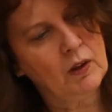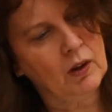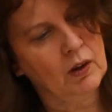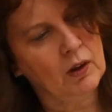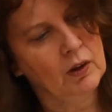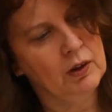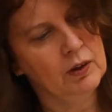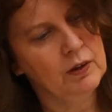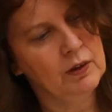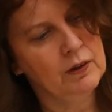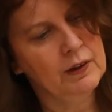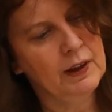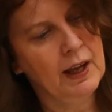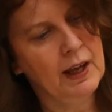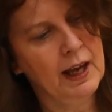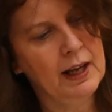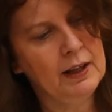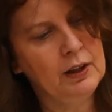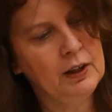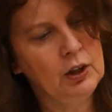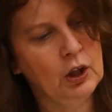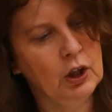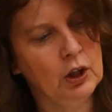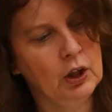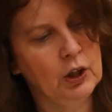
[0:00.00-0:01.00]
you
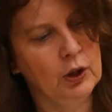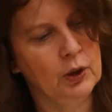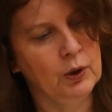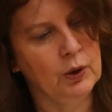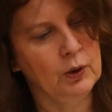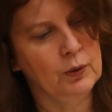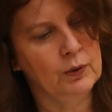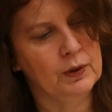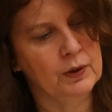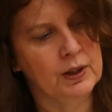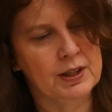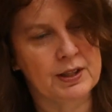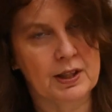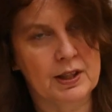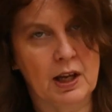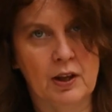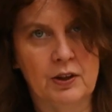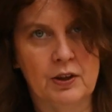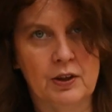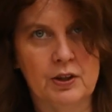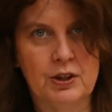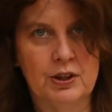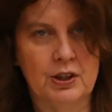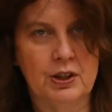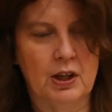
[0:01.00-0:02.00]
then glue this
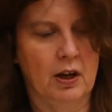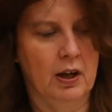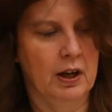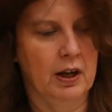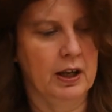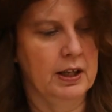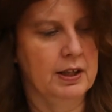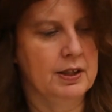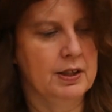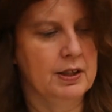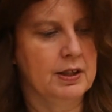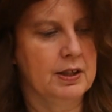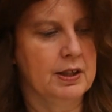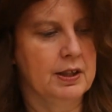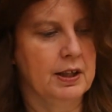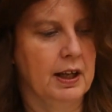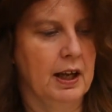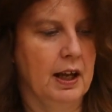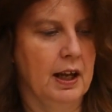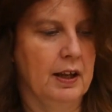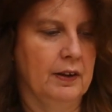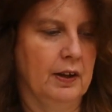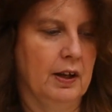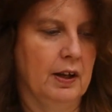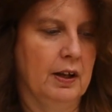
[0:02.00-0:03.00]
other sides
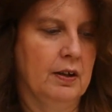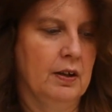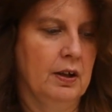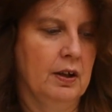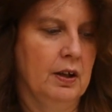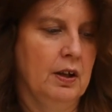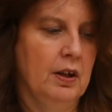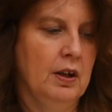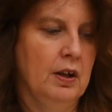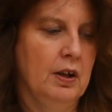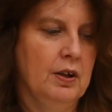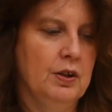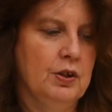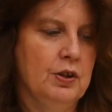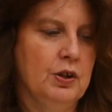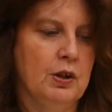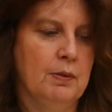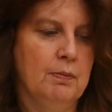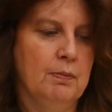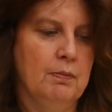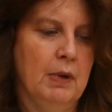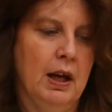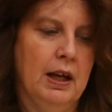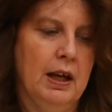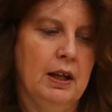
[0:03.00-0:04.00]
together to
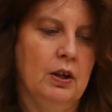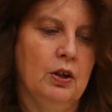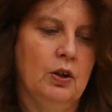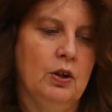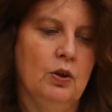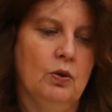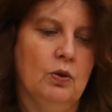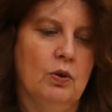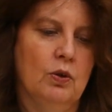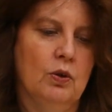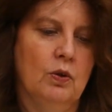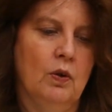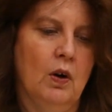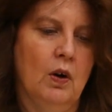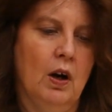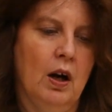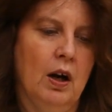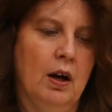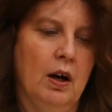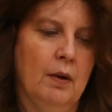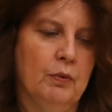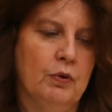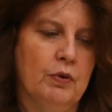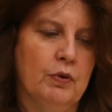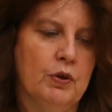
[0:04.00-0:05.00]
make your
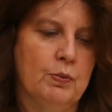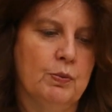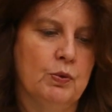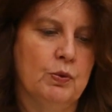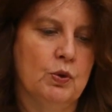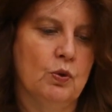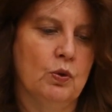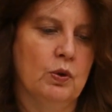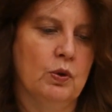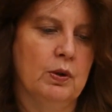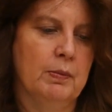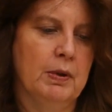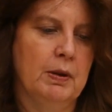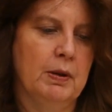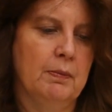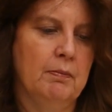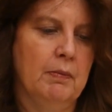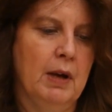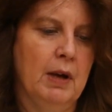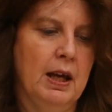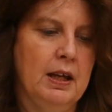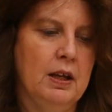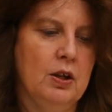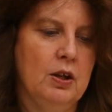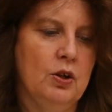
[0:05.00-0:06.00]
Christmas ornament,
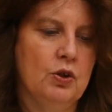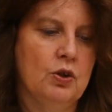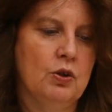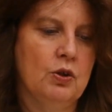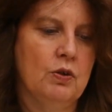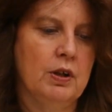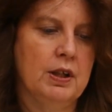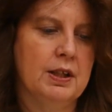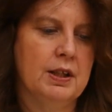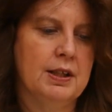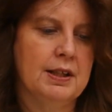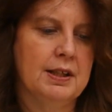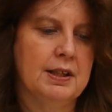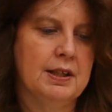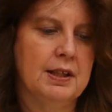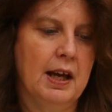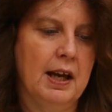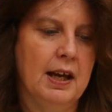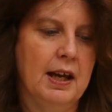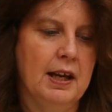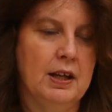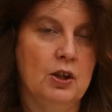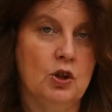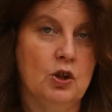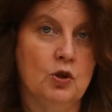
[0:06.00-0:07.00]
making sure it
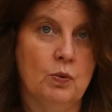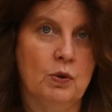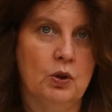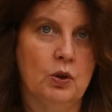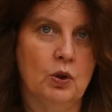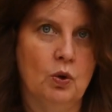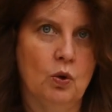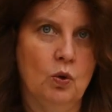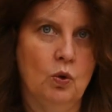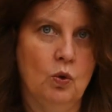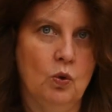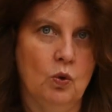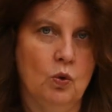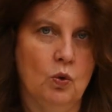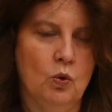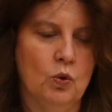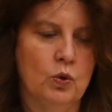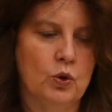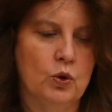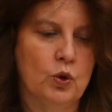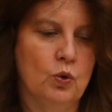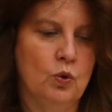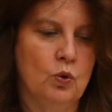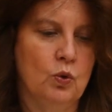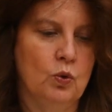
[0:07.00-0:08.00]
stays with the
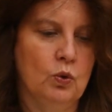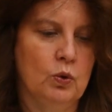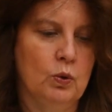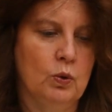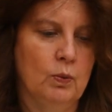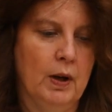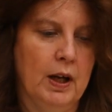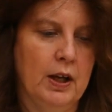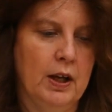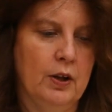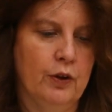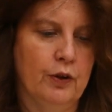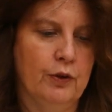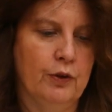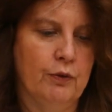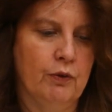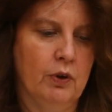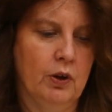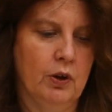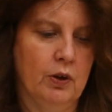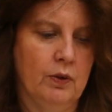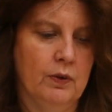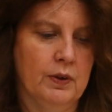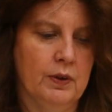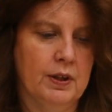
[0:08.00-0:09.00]
cord all the way
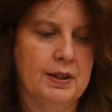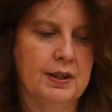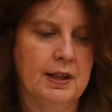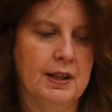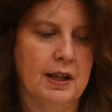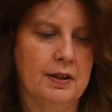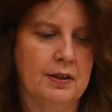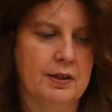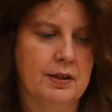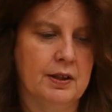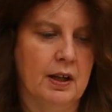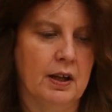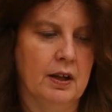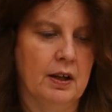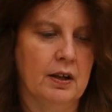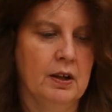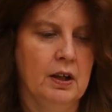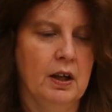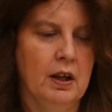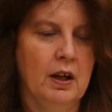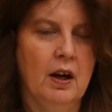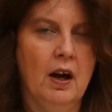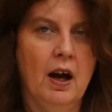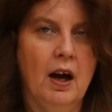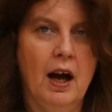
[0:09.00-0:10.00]
through the centre,
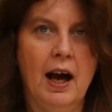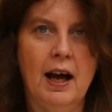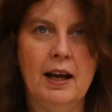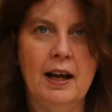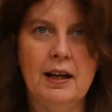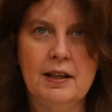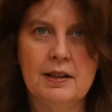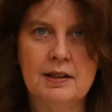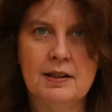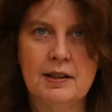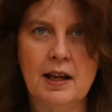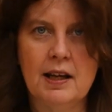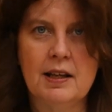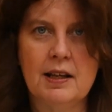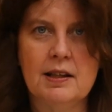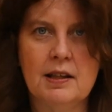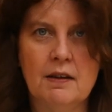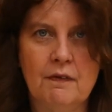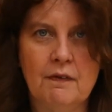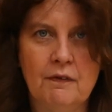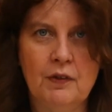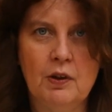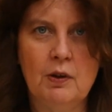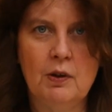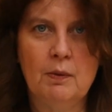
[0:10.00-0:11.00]
and it takes
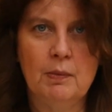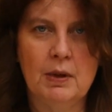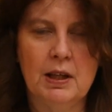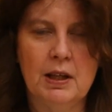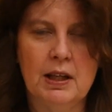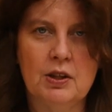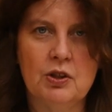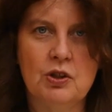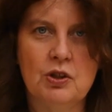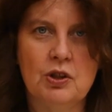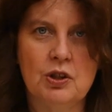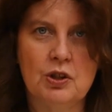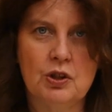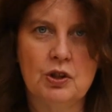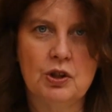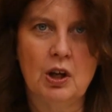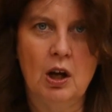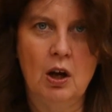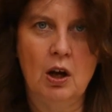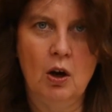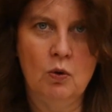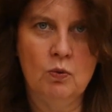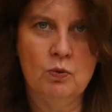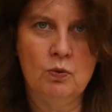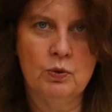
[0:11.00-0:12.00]
a few minutes just to
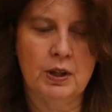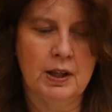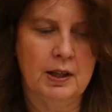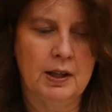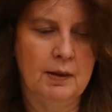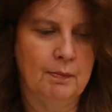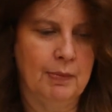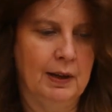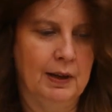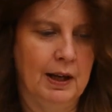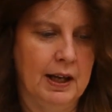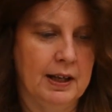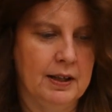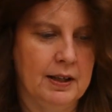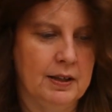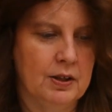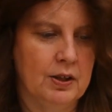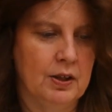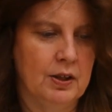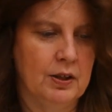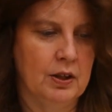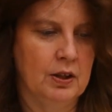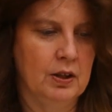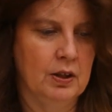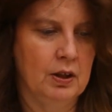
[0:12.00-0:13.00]
hold it in place
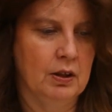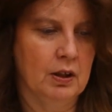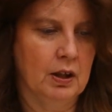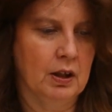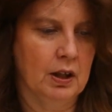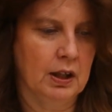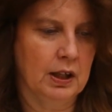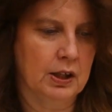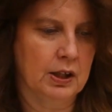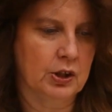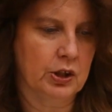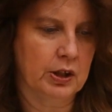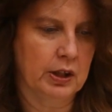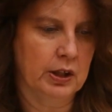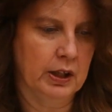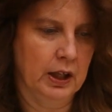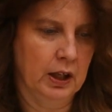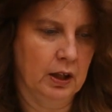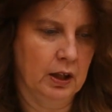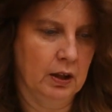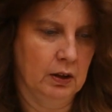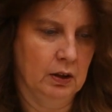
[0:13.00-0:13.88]
so that you can actually